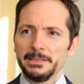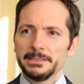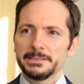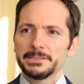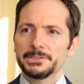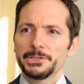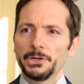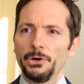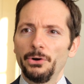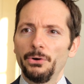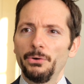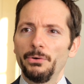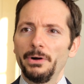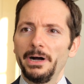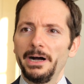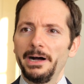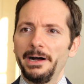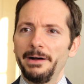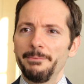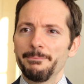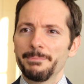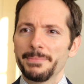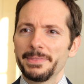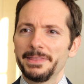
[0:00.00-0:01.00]
So
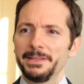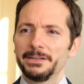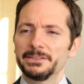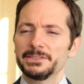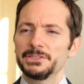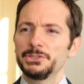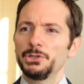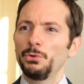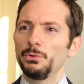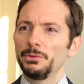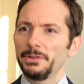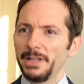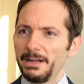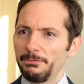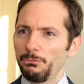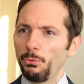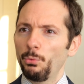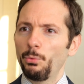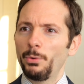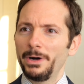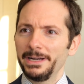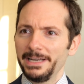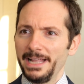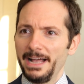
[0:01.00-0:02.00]
um, there's no
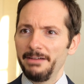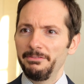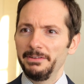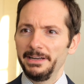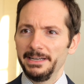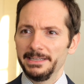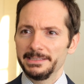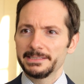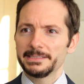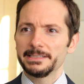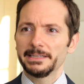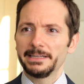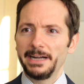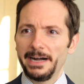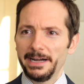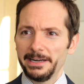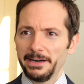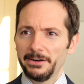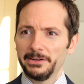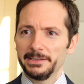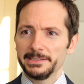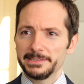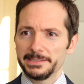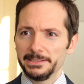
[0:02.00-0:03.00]
level one evidence to
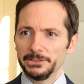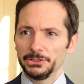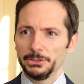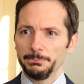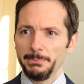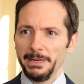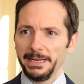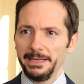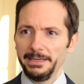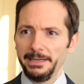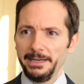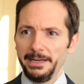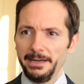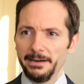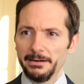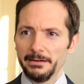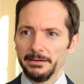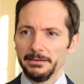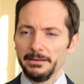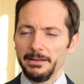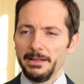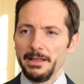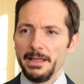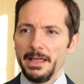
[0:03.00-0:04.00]
guide our decision making
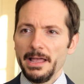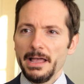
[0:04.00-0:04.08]
here,